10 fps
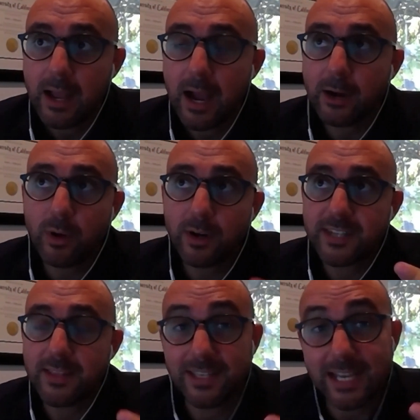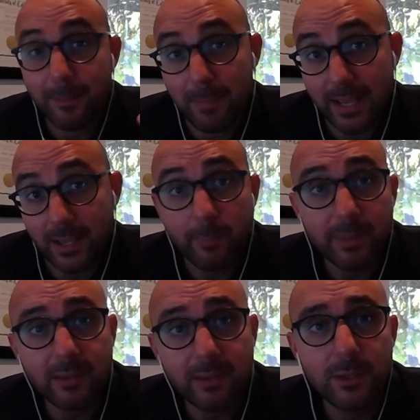I don't want to say they take a
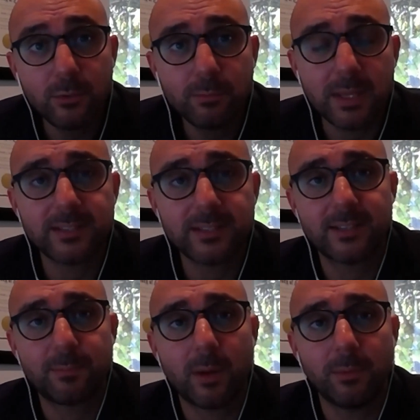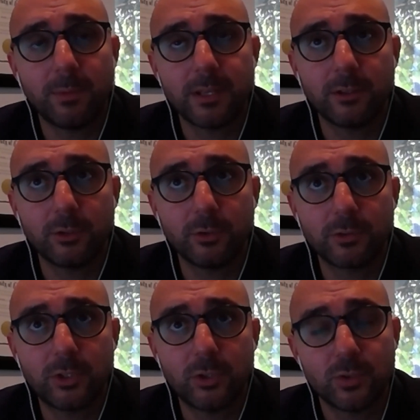myopic view because that's probably a little
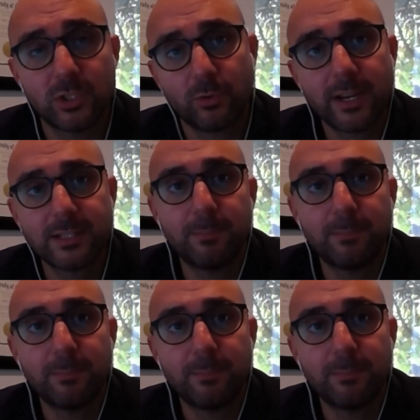too strict,